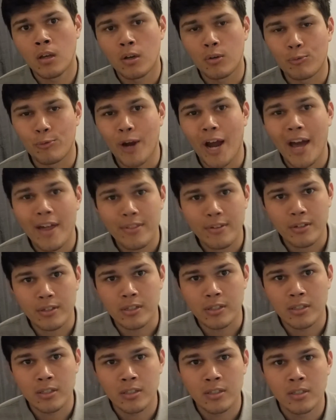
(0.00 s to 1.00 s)

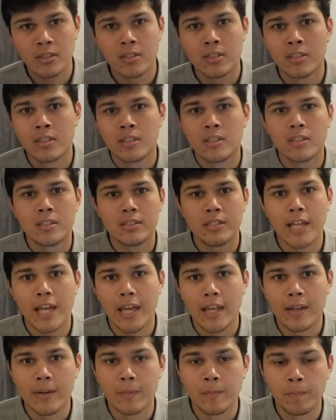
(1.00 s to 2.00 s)
rather
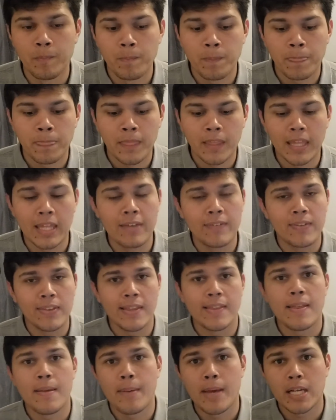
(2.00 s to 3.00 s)
than giving
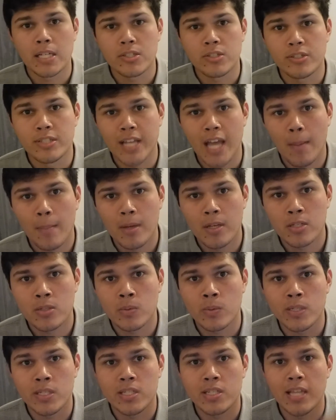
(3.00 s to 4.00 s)
them that extra
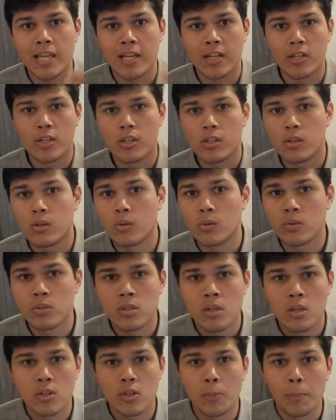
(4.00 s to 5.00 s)
damage which they could
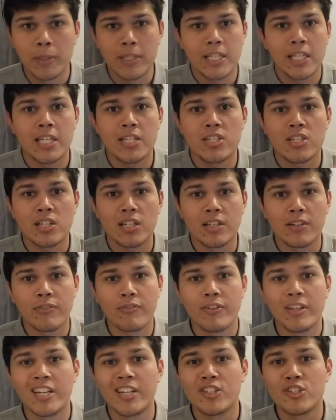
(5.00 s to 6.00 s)
use to potentially
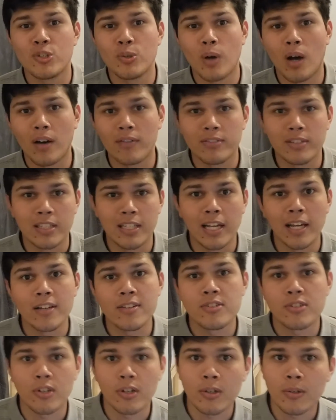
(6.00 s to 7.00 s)
finish you off the
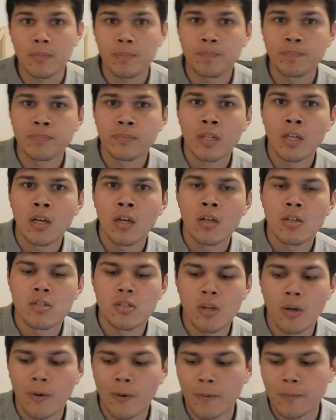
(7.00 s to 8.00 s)
next turn.
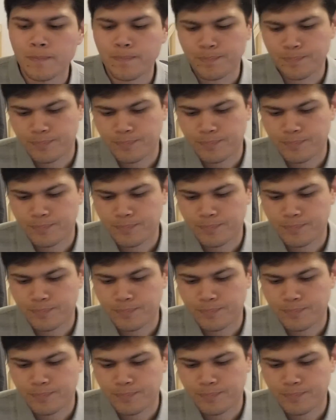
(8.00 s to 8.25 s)
So